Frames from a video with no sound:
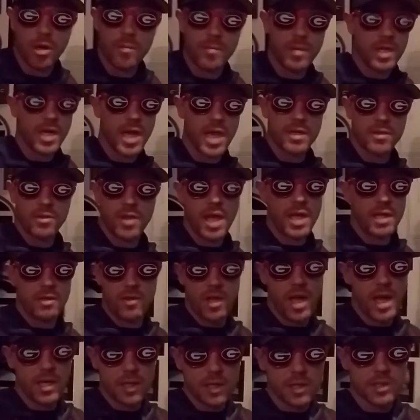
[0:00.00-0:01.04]
I mean, that, that,
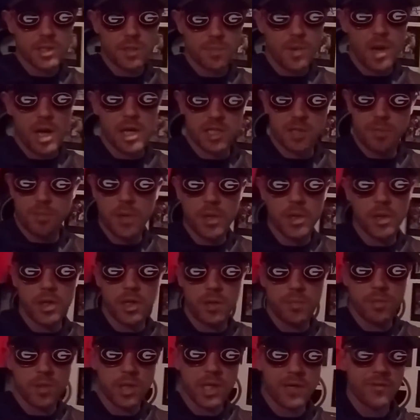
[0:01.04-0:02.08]
that is a
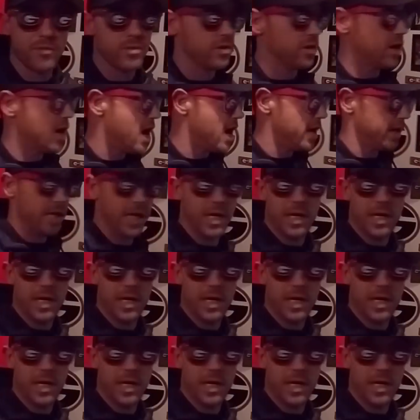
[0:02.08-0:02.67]
possibility, believe it or not.